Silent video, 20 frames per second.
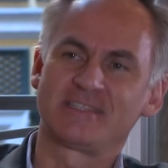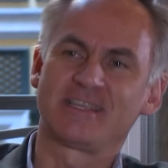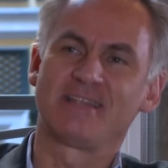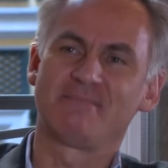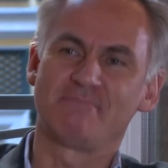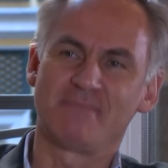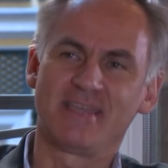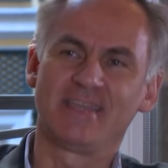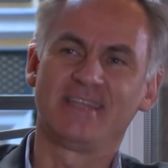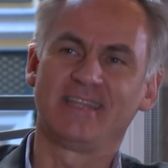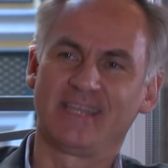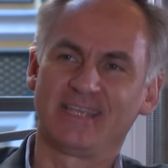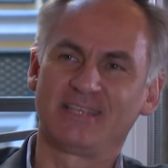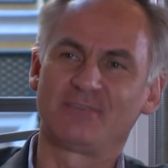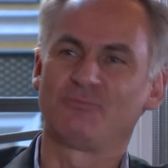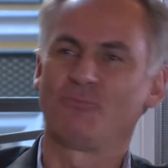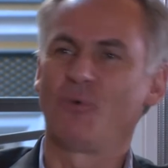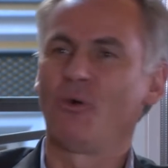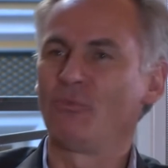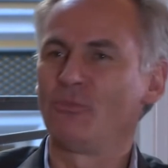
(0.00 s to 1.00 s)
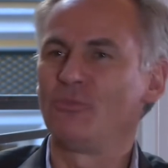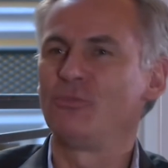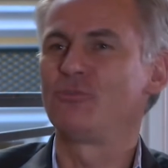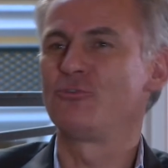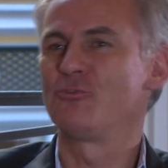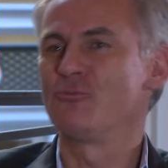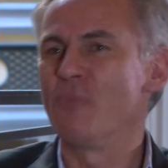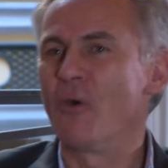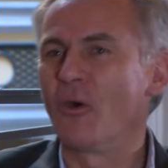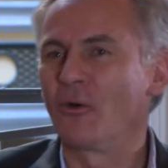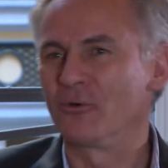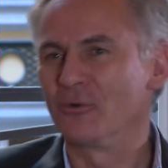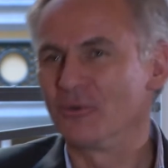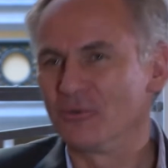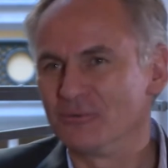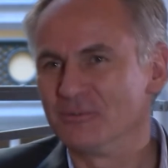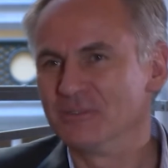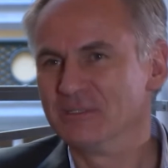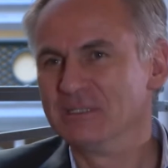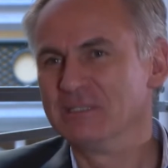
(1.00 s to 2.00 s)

and made it "One Tomorrow."